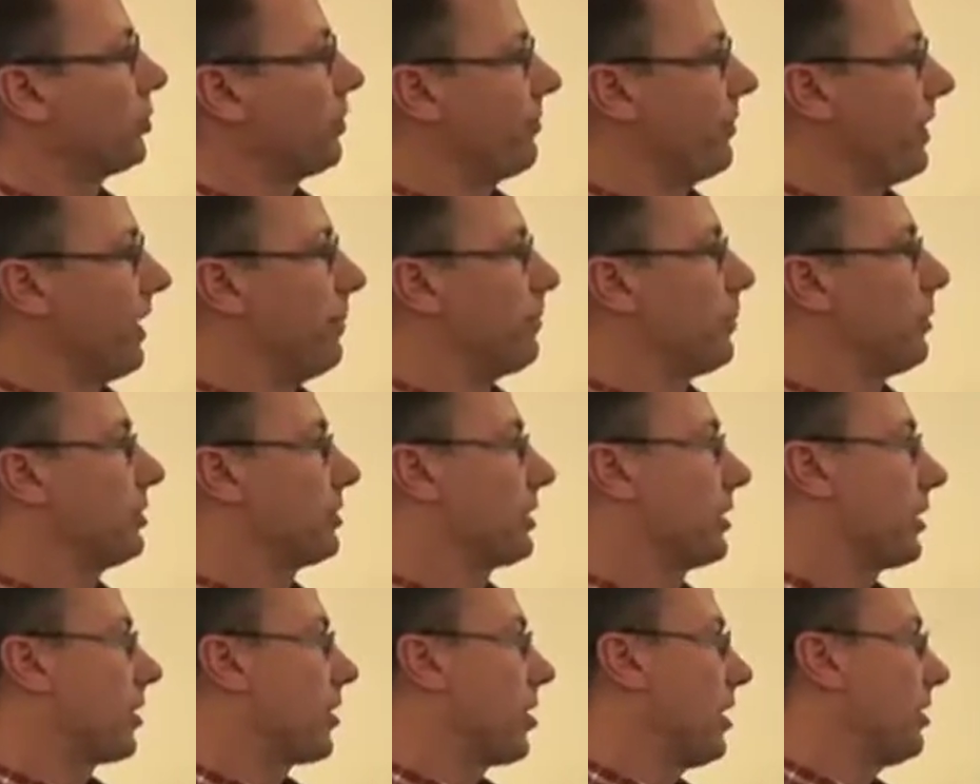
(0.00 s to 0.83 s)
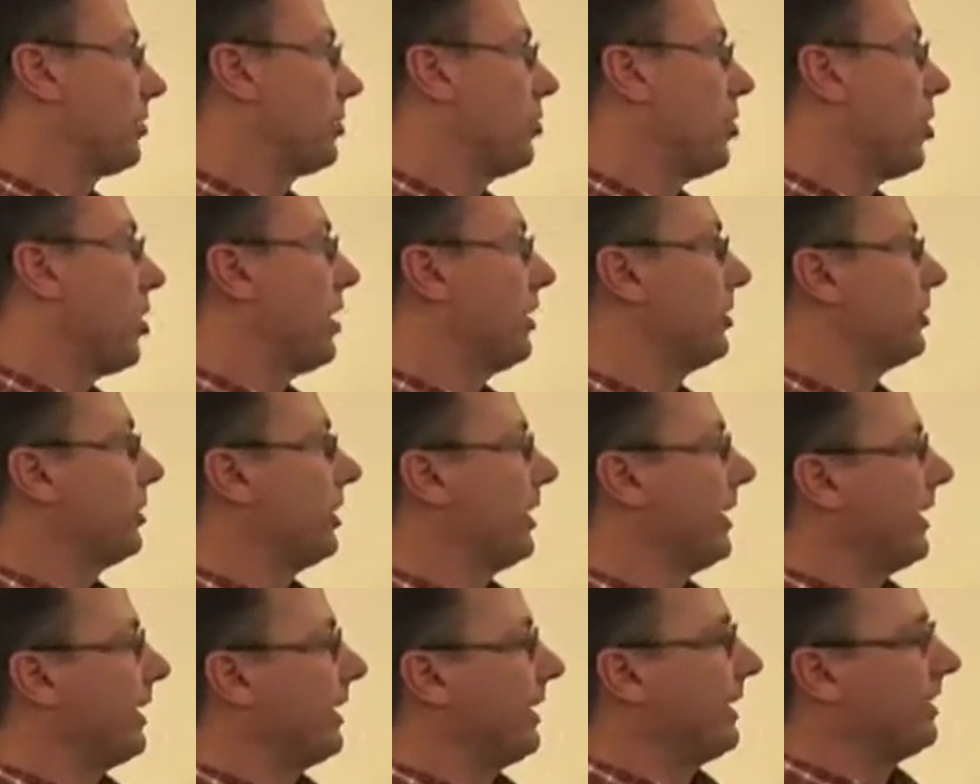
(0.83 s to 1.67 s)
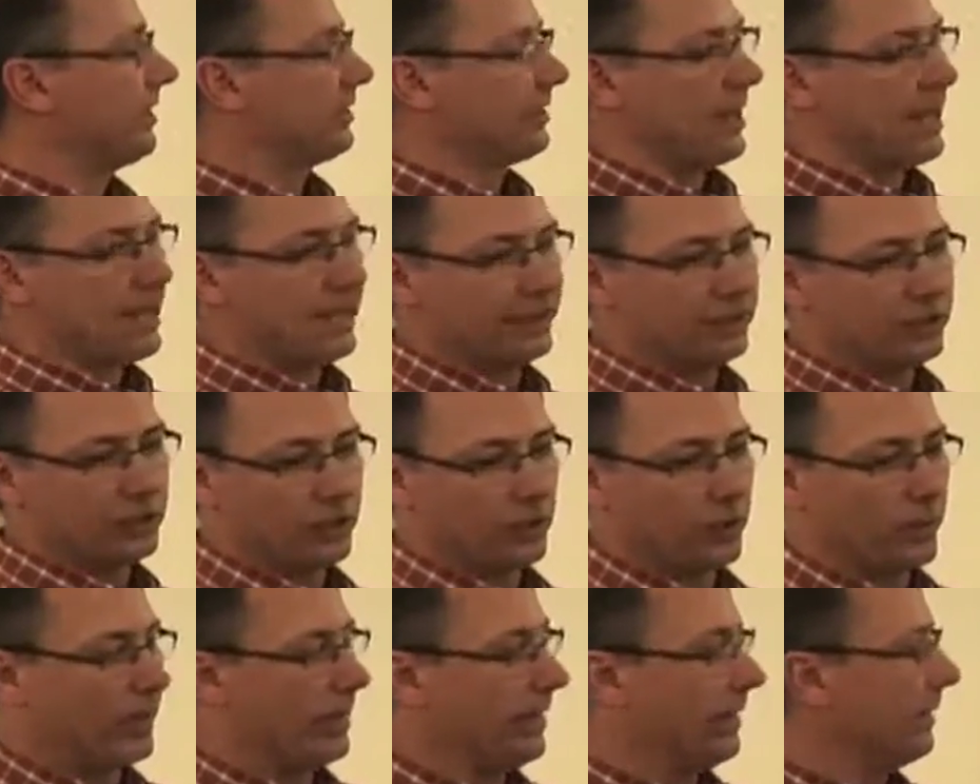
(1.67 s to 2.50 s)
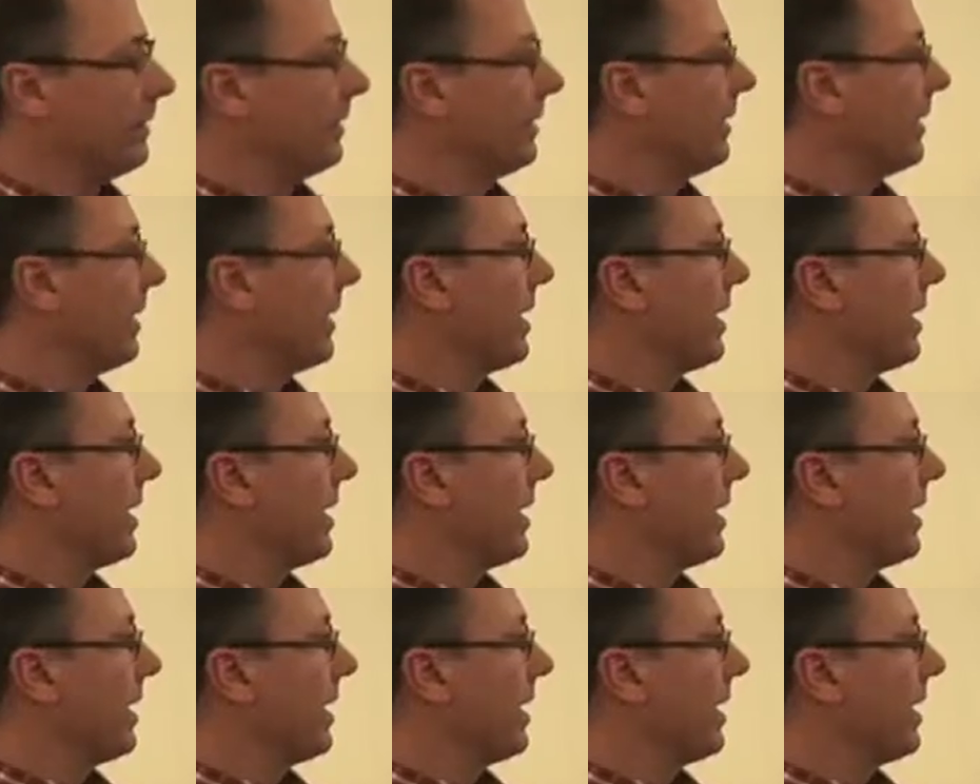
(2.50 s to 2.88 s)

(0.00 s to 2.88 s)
to vapors can cause nausea, headaches, eye strain.